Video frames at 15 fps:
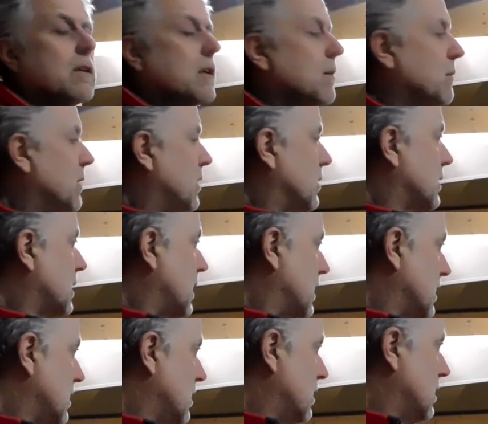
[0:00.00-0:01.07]

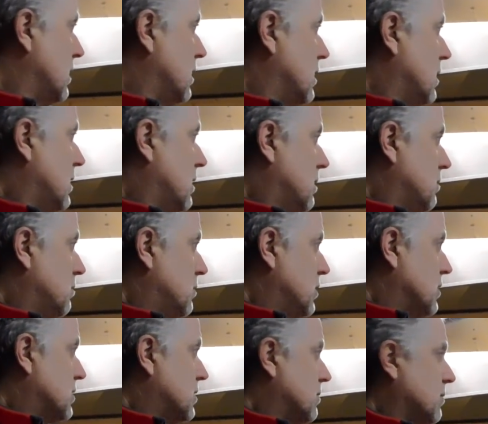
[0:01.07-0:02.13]

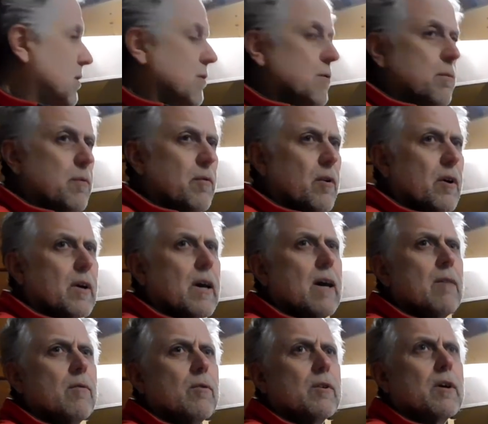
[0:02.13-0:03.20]
But you have to be very
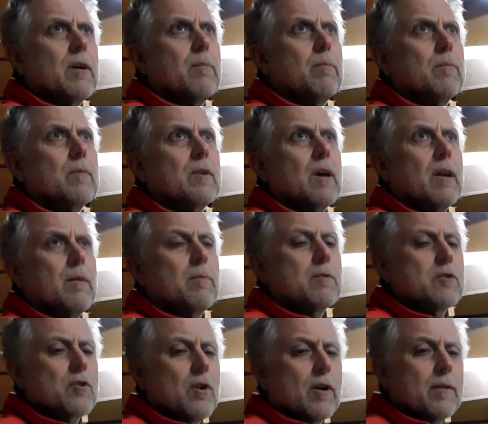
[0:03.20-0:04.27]
careful to get them
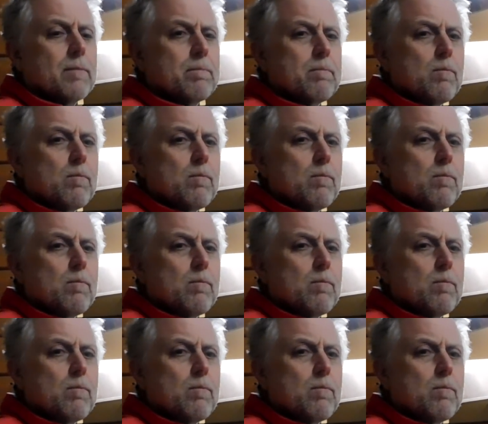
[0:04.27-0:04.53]
straight.